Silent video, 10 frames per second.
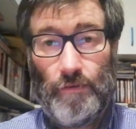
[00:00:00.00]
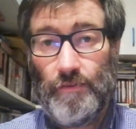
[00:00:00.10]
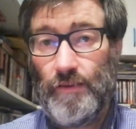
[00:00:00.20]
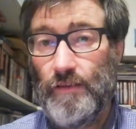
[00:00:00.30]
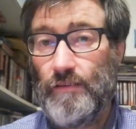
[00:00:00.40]

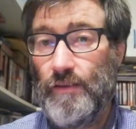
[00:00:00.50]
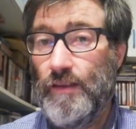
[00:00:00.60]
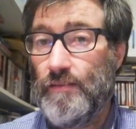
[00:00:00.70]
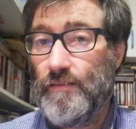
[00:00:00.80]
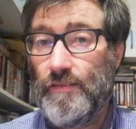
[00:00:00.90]
since
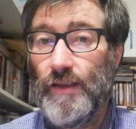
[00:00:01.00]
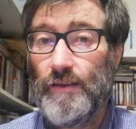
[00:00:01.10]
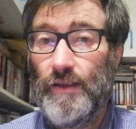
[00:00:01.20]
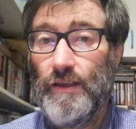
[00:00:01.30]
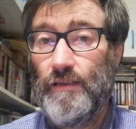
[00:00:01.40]
it's
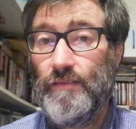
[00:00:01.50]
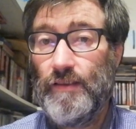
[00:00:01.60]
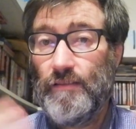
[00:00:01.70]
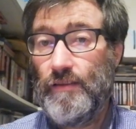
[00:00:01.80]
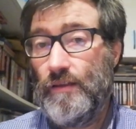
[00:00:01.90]
Sunday,
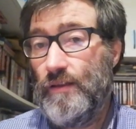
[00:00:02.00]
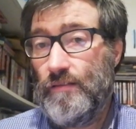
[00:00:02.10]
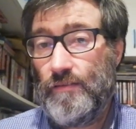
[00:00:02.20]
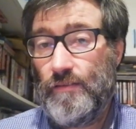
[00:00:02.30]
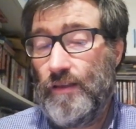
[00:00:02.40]
since
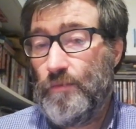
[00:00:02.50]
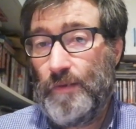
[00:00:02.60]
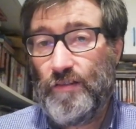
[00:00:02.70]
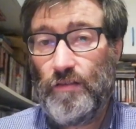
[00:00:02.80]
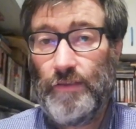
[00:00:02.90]
it's a
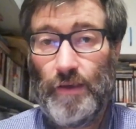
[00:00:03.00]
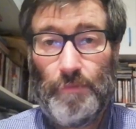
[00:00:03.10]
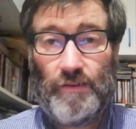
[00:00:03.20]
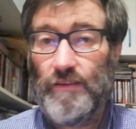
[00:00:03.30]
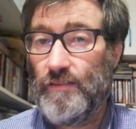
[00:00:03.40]
special day,
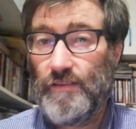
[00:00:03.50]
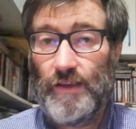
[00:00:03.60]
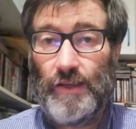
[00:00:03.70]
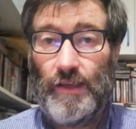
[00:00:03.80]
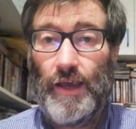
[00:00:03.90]
but it's
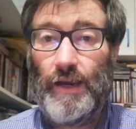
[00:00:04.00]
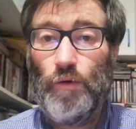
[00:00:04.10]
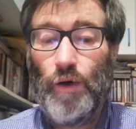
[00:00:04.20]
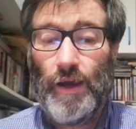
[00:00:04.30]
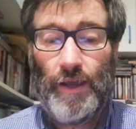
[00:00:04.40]
Sunday
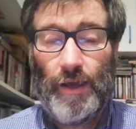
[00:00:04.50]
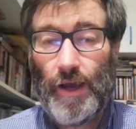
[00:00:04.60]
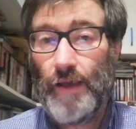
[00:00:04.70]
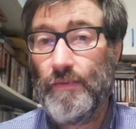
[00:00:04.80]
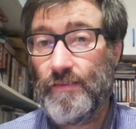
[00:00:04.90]
anyway,
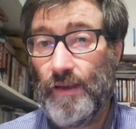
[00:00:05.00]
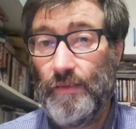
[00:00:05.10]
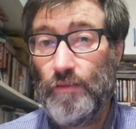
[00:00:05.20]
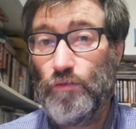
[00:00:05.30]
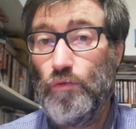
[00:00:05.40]
I
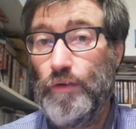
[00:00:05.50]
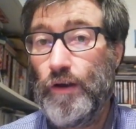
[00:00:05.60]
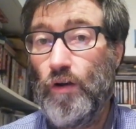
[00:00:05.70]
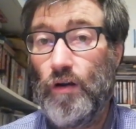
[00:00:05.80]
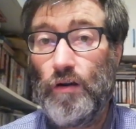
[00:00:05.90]
decided to
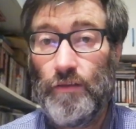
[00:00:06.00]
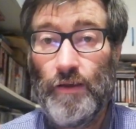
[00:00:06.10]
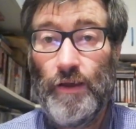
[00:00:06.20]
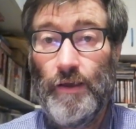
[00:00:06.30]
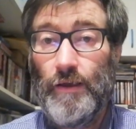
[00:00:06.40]
record
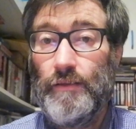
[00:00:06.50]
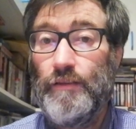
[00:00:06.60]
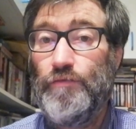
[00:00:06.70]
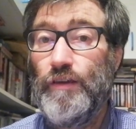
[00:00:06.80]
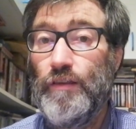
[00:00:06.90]

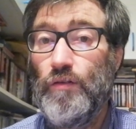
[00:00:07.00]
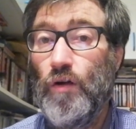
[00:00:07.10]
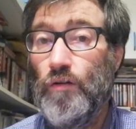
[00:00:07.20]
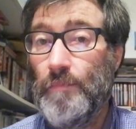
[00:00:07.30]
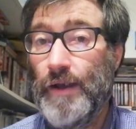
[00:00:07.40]
the video
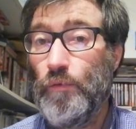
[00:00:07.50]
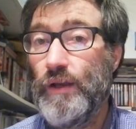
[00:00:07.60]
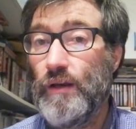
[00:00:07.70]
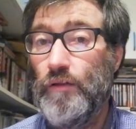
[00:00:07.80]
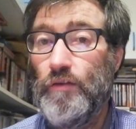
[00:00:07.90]
of my
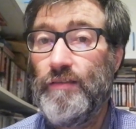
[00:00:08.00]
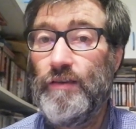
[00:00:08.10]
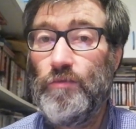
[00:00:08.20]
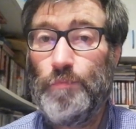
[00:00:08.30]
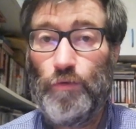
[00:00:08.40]
weekly
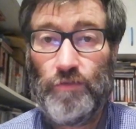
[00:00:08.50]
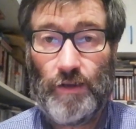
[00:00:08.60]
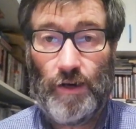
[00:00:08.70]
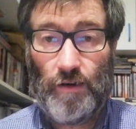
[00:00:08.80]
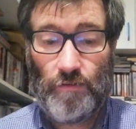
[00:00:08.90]
received
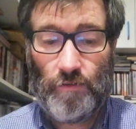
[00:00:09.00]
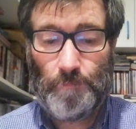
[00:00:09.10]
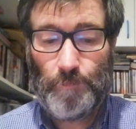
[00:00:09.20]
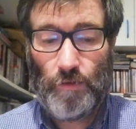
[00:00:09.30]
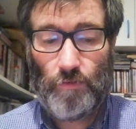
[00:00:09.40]
postcards.
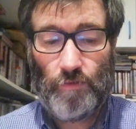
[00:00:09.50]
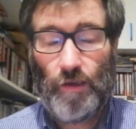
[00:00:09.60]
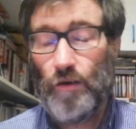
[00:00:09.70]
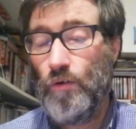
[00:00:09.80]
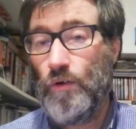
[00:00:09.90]

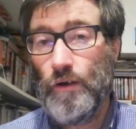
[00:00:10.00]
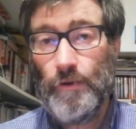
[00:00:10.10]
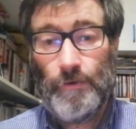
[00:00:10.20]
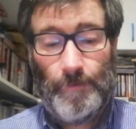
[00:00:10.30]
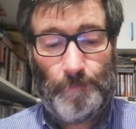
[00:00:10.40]
So
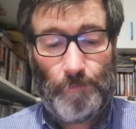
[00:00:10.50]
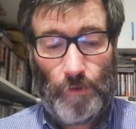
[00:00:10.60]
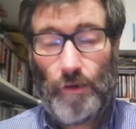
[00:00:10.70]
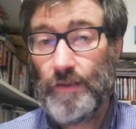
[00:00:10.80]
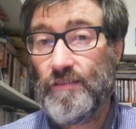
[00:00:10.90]

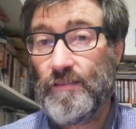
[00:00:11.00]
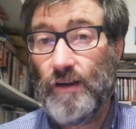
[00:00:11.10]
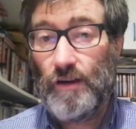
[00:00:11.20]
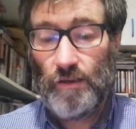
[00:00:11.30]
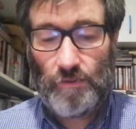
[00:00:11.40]
let's
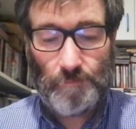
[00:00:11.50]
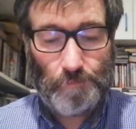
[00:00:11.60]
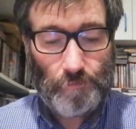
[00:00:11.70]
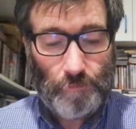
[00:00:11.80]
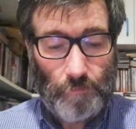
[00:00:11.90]
start.
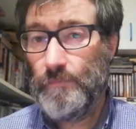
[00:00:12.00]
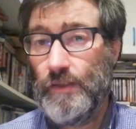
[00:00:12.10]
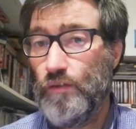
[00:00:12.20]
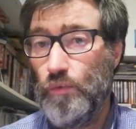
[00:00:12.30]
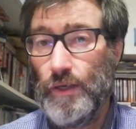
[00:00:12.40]

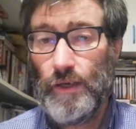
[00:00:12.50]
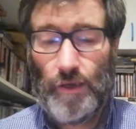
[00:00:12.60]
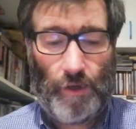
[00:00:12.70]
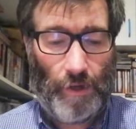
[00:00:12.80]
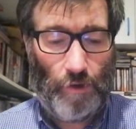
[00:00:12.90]
This
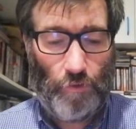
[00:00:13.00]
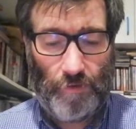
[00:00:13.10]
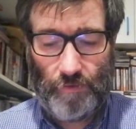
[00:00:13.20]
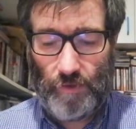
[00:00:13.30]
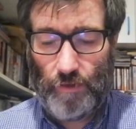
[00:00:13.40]
week I
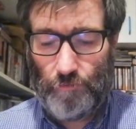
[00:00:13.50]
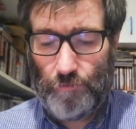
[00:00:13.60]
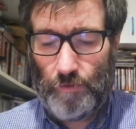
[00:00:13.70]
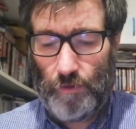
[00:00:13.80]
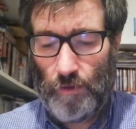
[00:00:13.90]
received